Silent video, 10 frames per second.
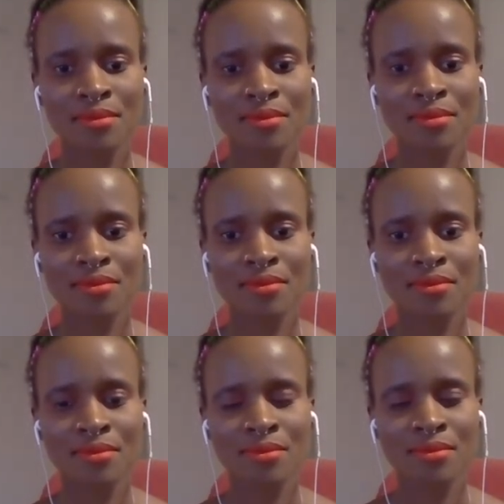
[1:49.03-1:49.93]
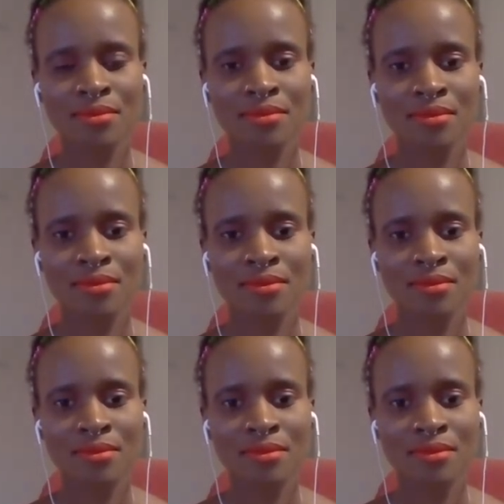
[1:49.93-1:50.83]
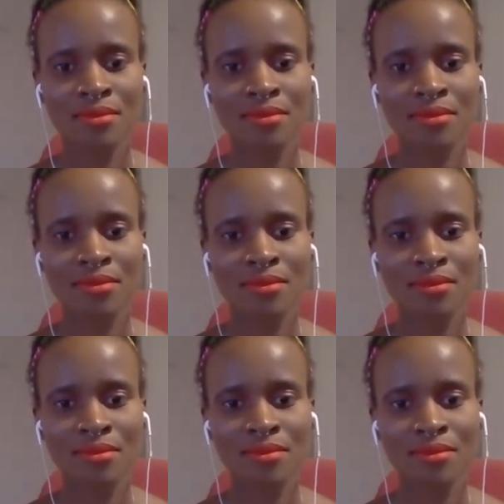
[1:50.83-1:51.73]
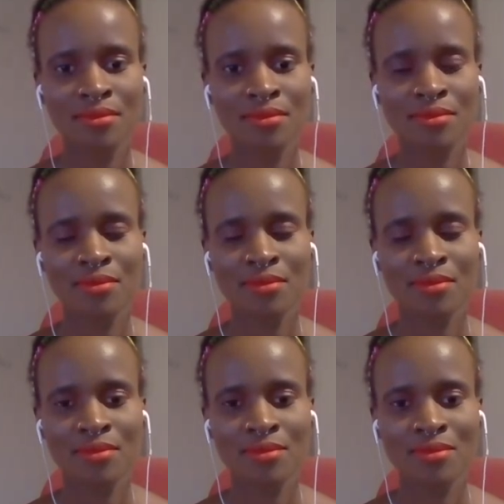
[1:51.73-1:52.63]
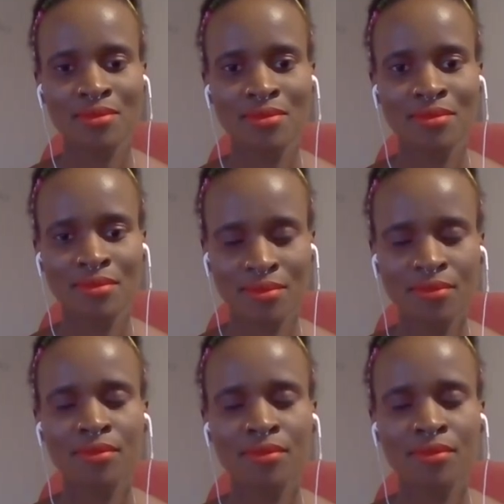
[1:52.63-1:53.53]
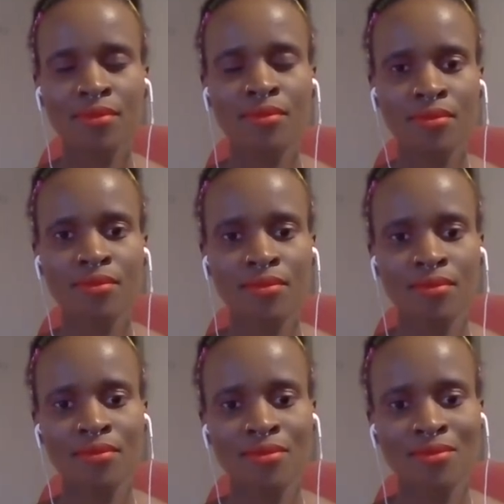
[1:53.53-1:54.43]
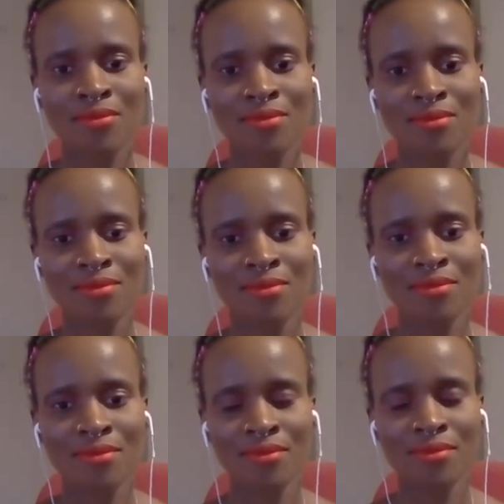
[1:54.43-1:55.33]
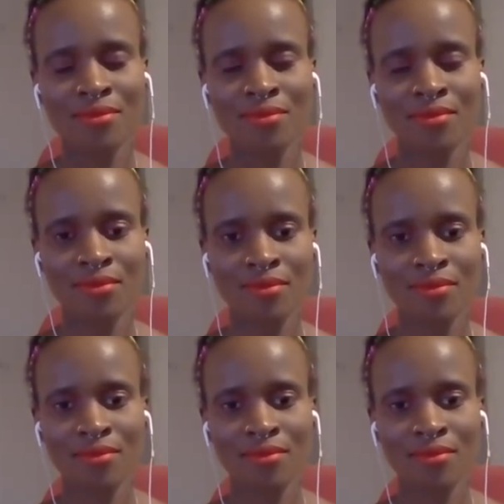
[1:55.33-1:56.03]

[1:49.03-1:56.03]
(not speaking)